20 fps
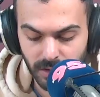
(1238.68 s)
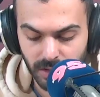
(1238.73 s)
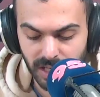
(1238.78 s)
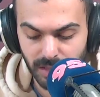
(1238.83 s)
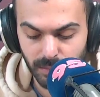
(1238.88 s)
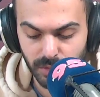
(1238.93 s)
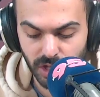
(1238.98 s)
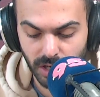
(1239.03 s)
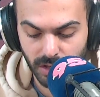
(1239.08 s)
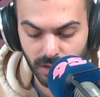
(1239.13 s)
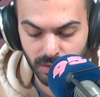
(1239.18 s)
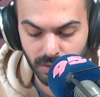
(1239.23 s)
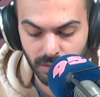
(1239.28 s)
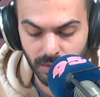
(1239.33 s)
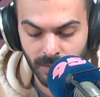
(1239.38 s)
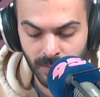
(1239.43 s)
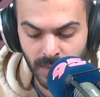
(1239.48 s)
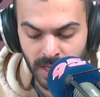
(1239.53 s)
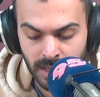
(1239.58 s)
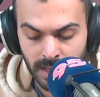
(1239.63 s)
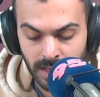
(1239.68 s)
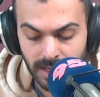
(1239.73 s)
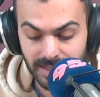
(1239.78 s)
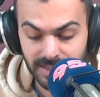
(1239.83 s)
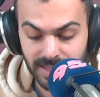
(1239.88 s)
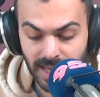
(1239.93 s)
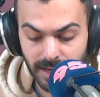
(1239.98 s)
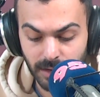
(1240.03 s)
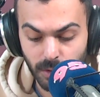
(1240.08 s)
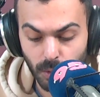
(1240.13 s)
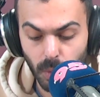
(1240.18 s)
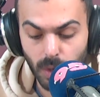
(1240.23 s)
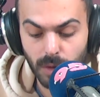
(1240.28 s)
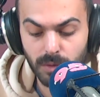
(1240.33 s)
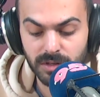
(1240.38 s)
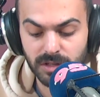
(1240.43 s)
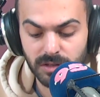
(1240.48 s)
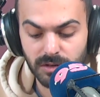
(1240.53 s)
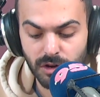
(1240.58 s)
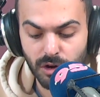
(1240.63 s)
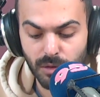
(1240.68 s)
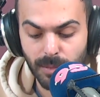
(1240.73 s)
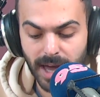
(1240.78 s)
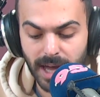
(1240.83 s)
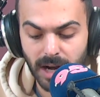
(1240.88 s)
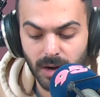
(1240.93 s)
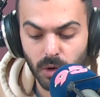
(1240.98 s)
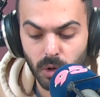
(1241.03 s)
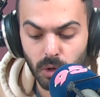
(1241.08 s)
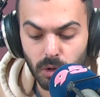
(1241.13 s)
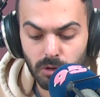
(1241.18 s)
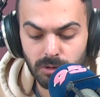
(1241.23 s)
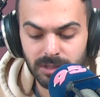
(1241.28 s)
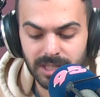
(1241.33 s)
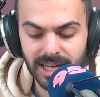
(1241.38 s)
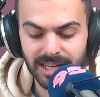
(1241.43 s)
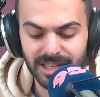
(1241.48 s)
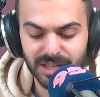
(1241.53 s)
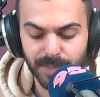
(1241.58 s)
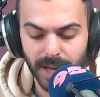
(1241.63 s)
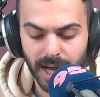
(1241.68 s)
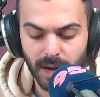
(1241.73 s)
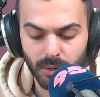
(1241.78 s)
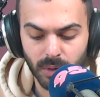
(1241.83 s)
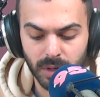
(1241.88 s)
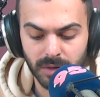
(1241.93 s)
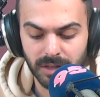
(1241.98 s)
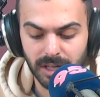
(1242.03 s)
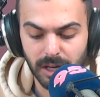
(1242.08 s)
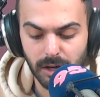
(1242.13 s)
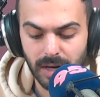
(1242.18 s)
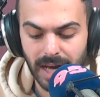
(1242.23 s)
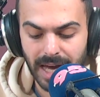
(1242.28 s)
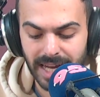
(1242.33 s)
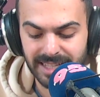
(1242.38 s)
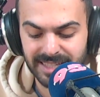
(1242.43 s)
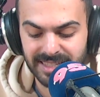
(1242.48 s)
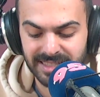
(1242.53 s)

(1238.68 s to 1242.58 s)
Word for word: Kim Jong Un. He said, quote, "No matter who takes power in the United